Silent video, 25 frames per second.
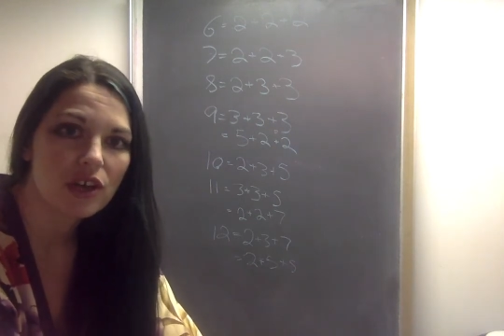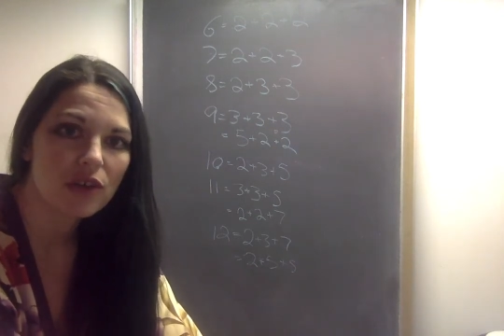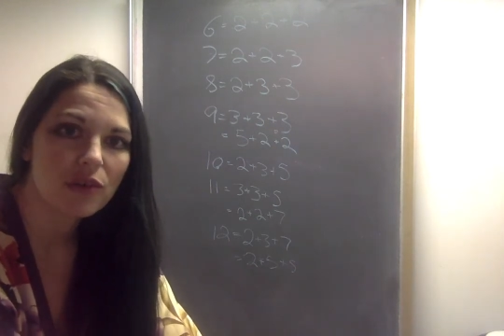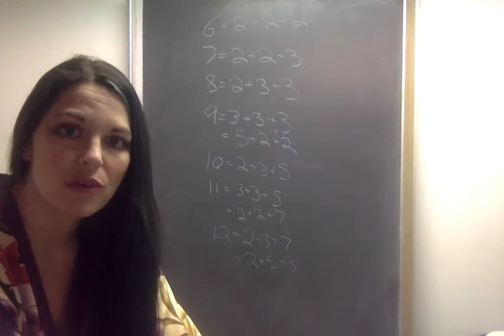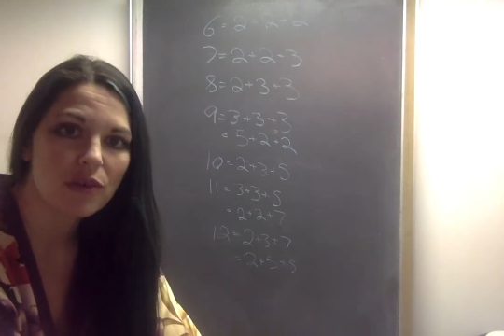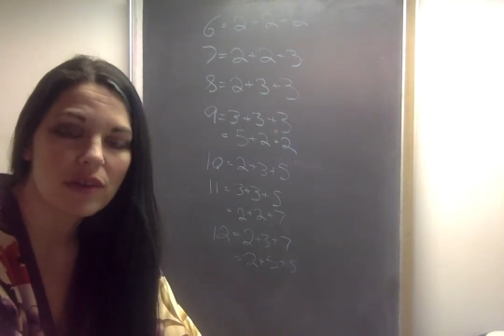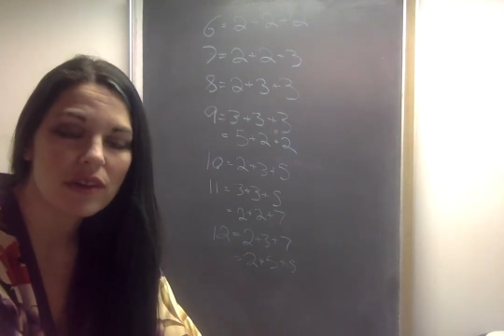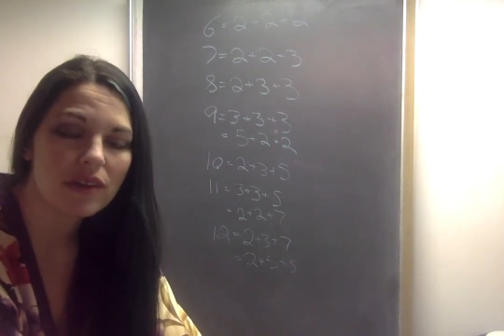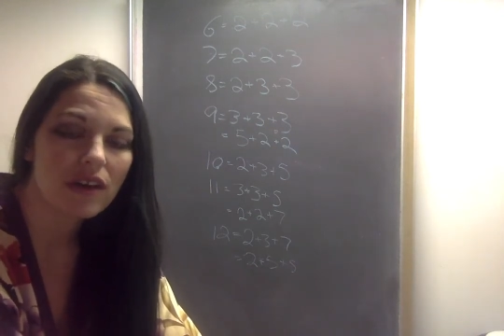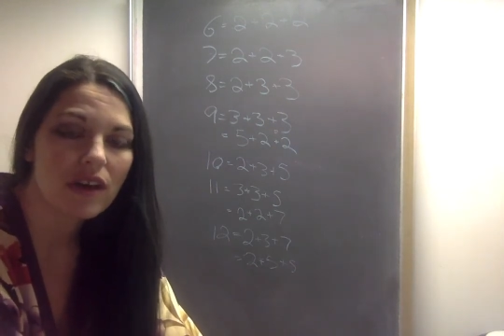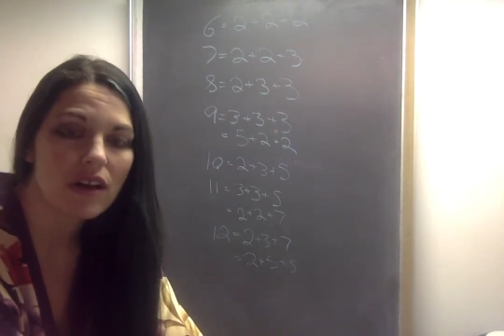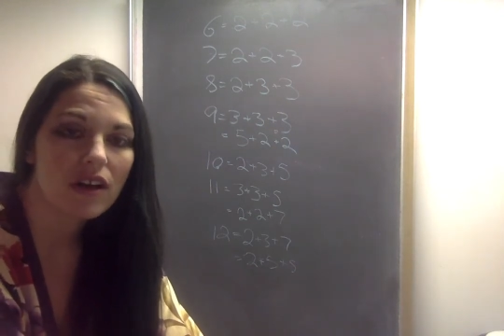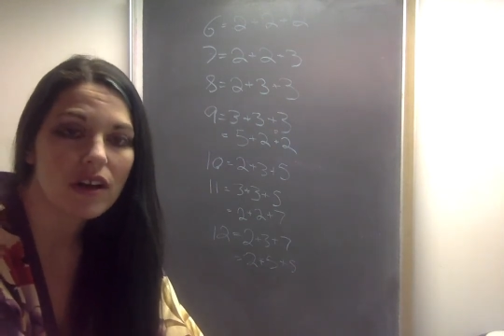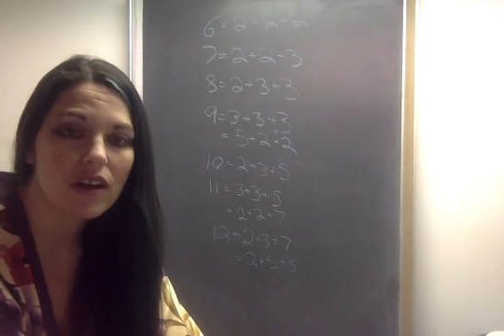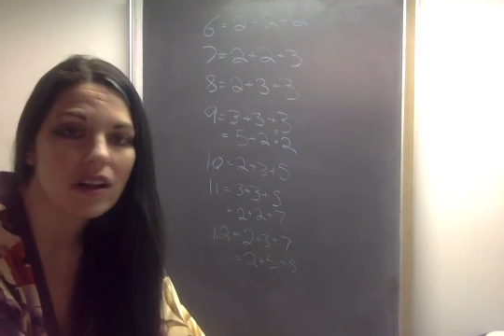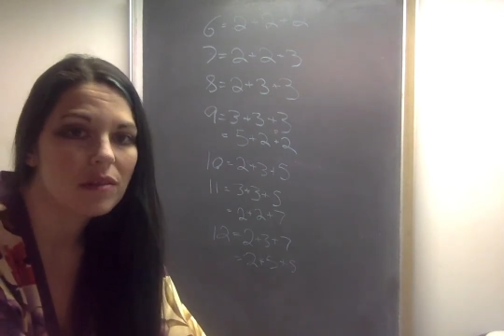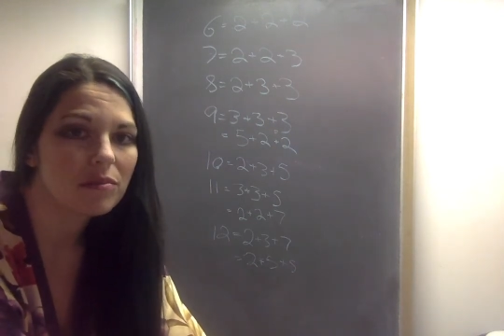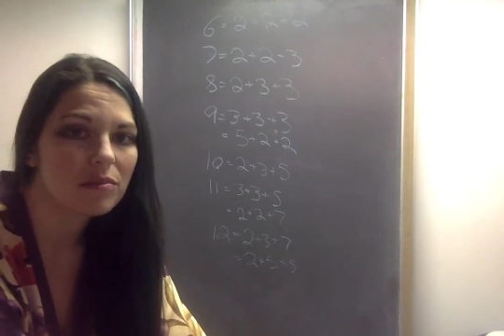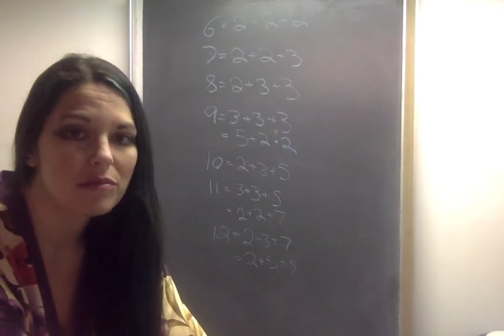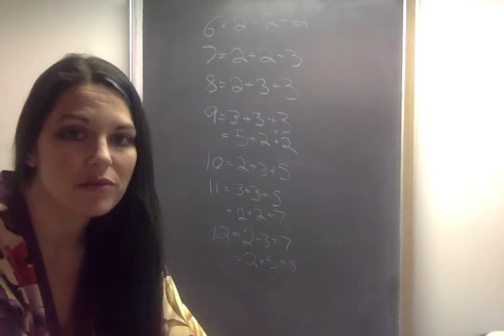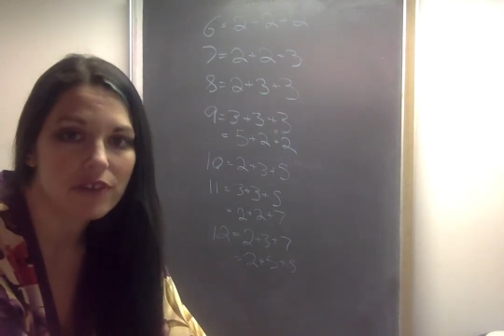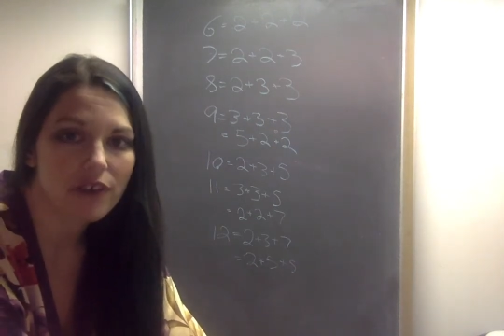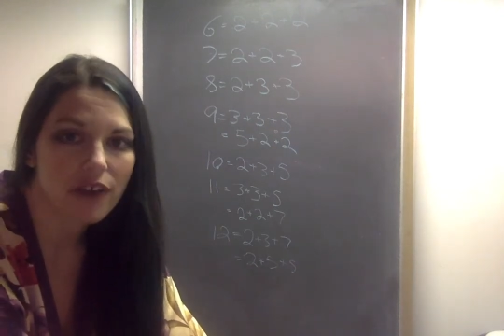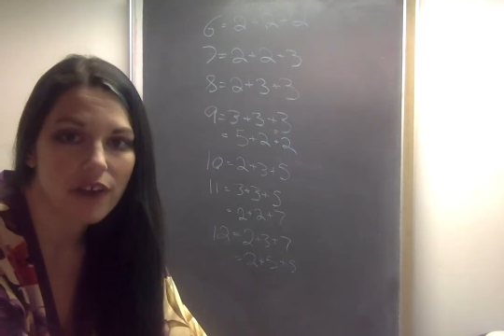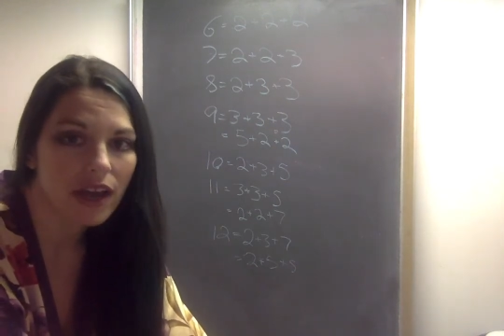with all
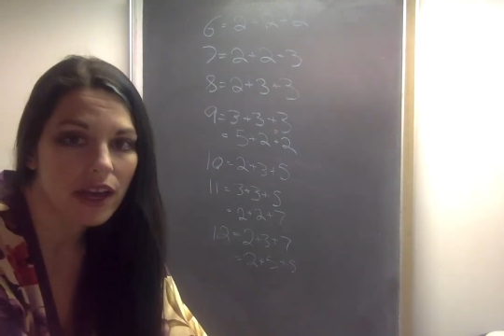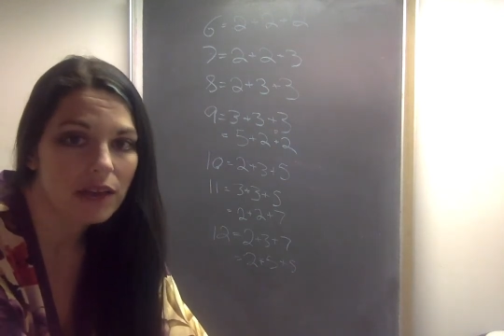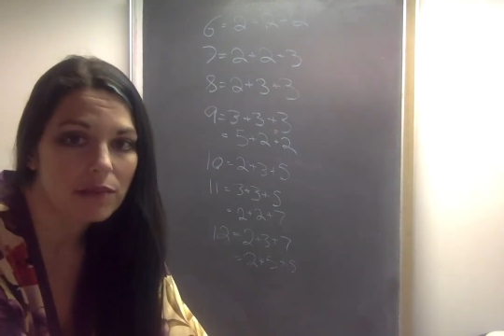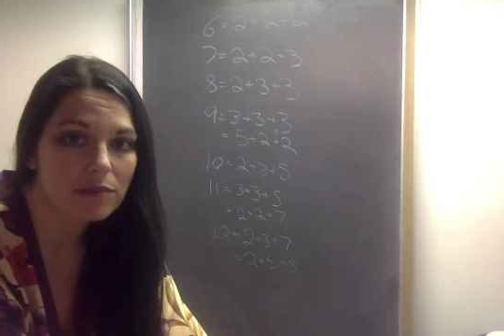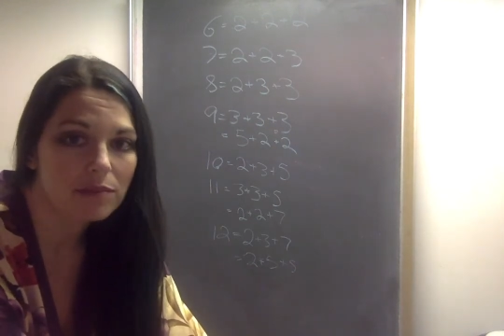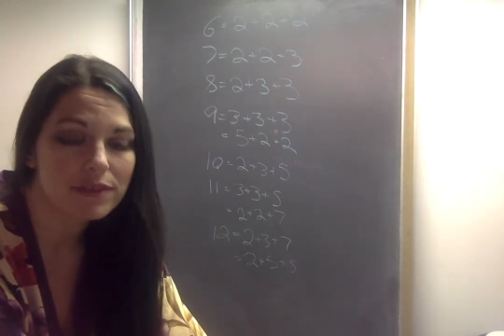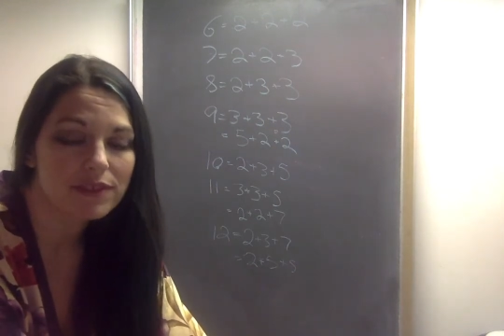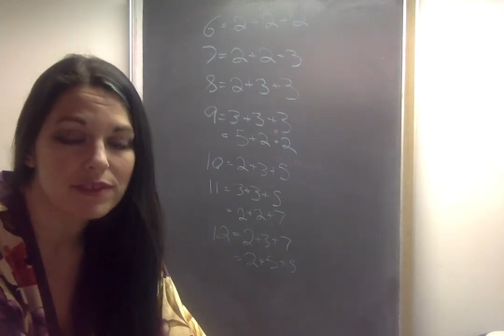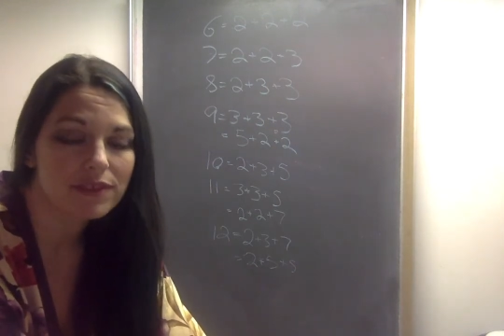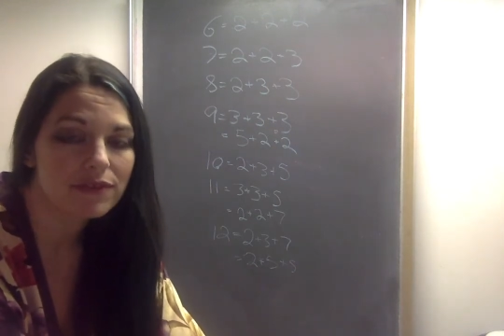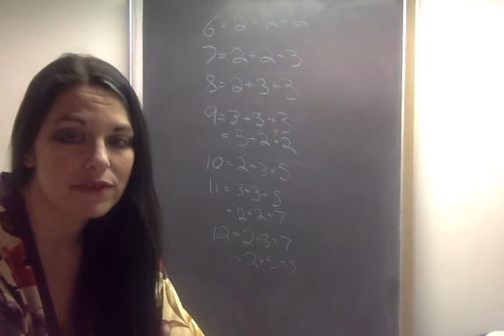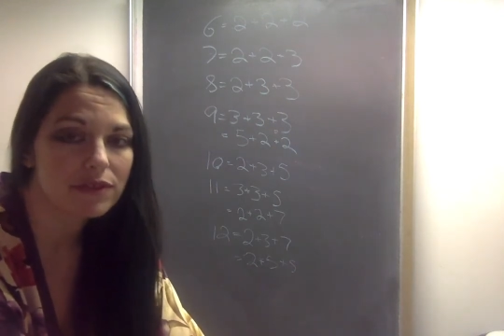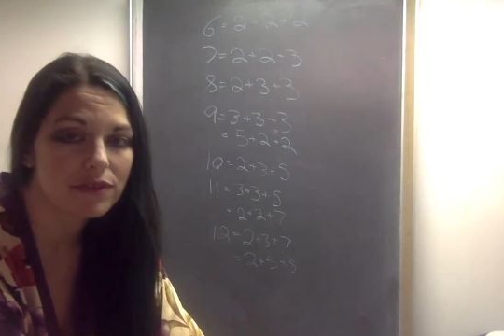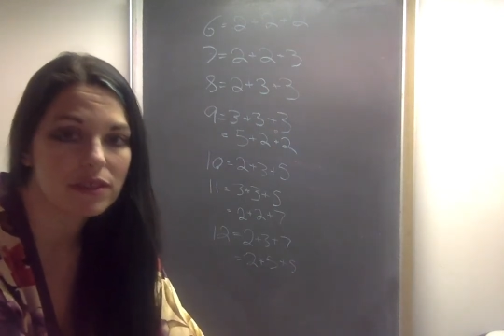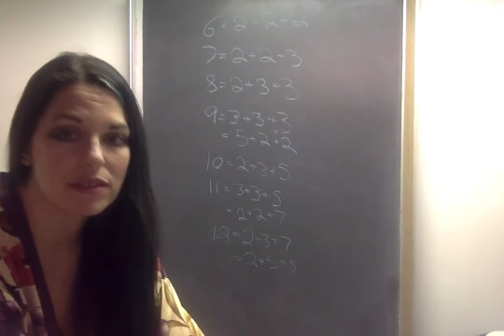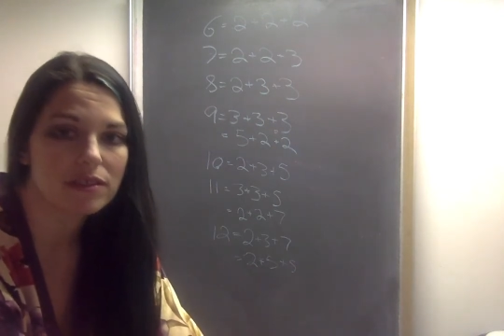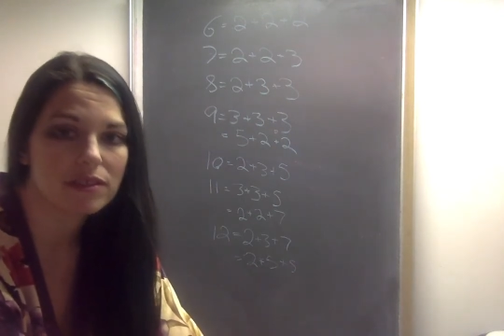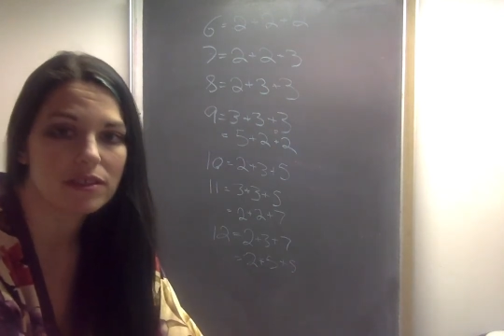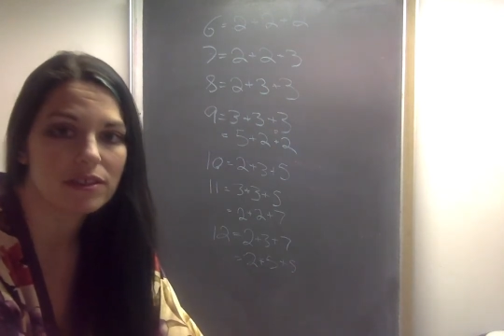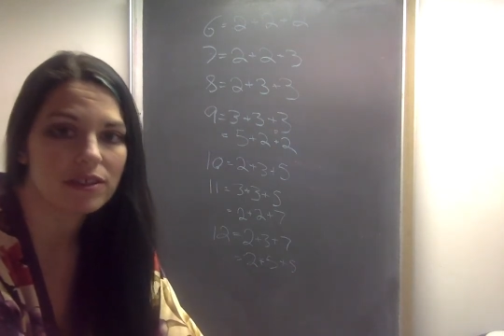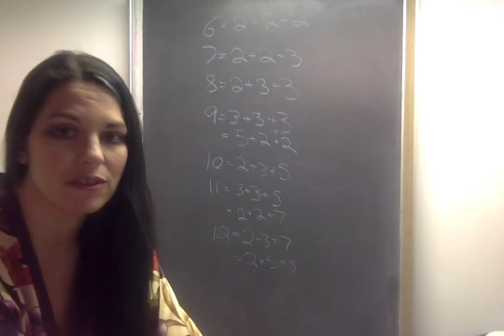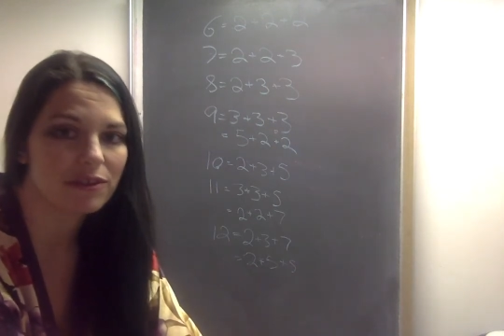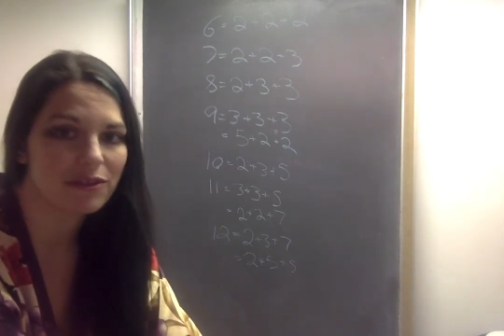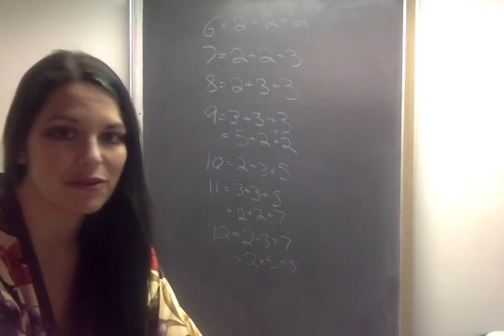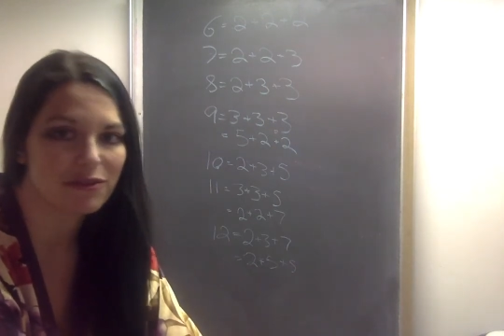primes
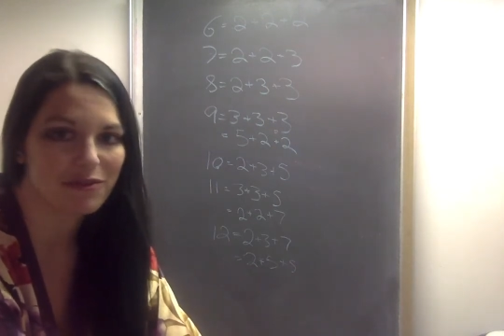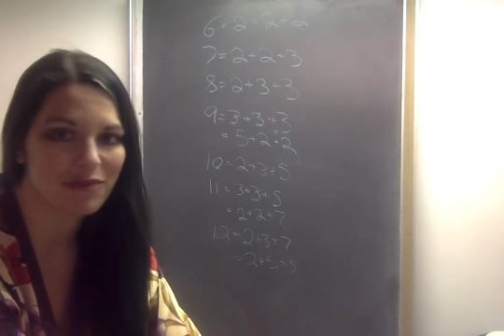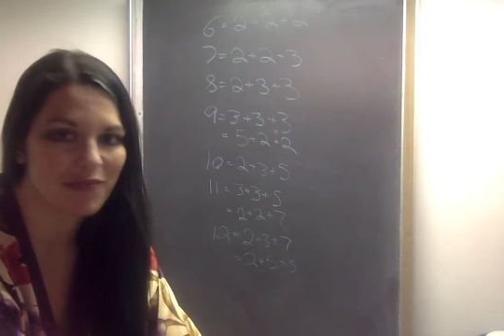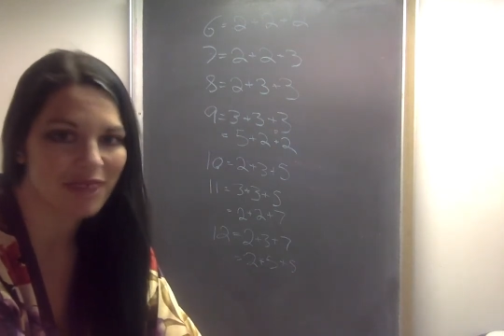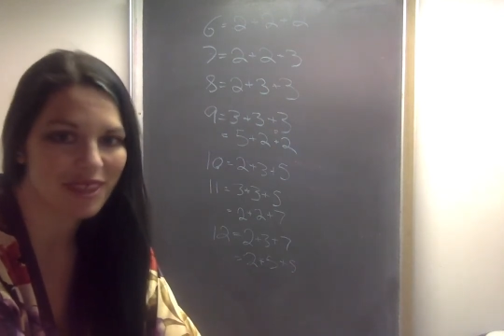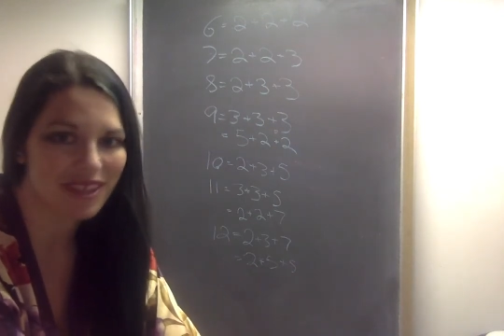or with